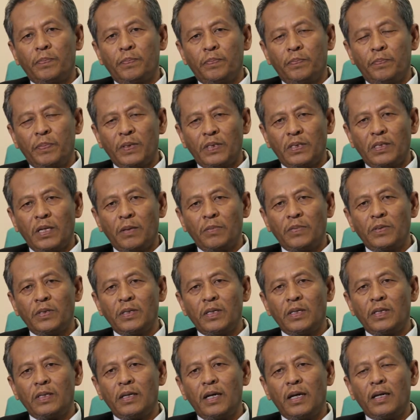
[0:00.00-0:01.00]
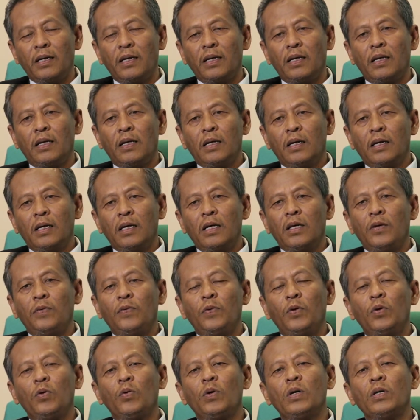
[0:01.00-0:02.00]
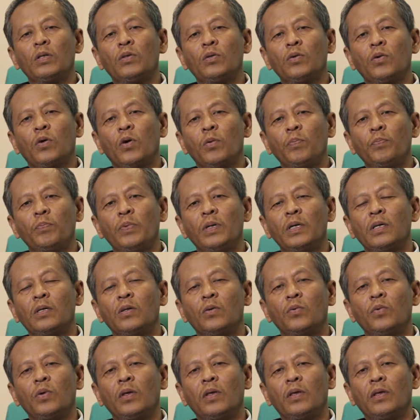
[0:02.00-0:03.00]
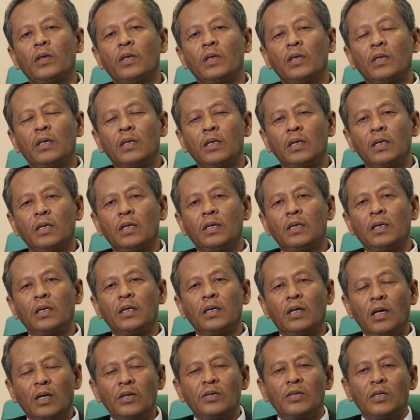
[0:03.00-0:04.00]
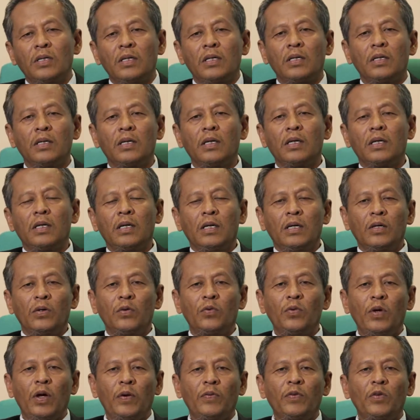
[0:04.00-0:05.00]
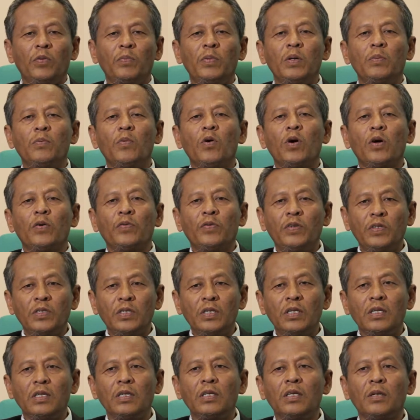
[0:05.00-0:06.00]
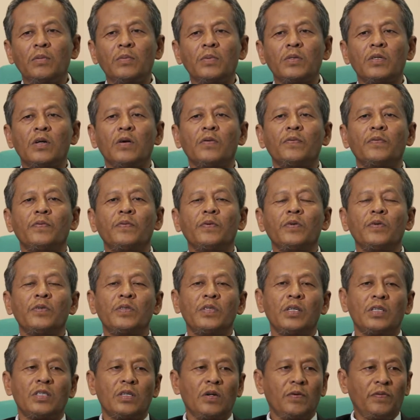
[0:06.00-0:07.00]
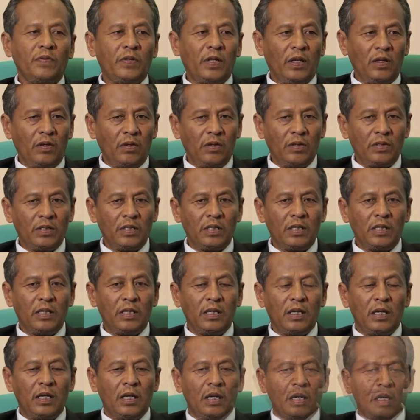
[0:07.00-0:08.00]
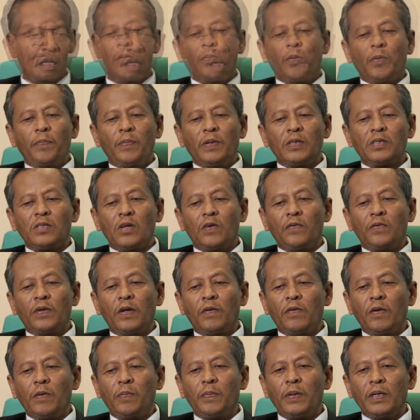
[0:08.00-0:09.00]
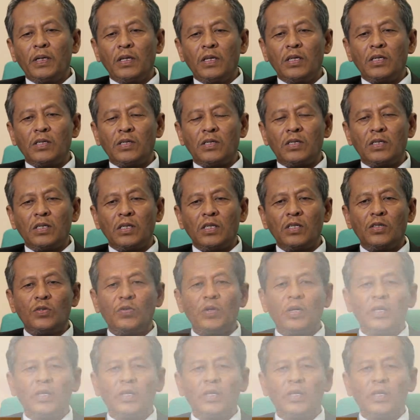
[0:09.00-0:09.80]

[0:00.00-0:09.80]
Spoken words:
perception that if we were to compete with the industry, we have to be more efficient in terms of usage of technology. The purpose of developing this is to